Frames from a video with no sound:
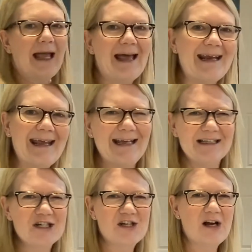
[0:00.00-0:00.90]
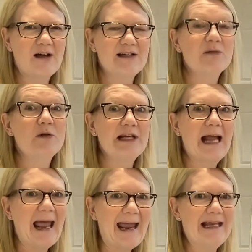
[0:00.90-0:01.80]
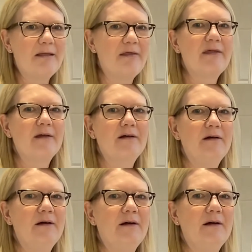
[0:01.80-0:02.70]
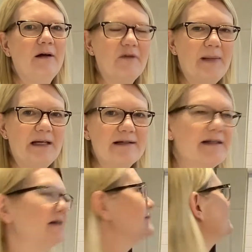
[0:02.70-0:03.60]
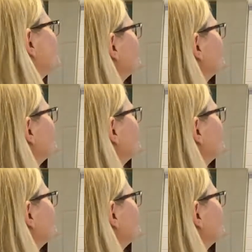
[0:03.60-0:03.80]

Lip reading: and each slice was an eighth of a pizza,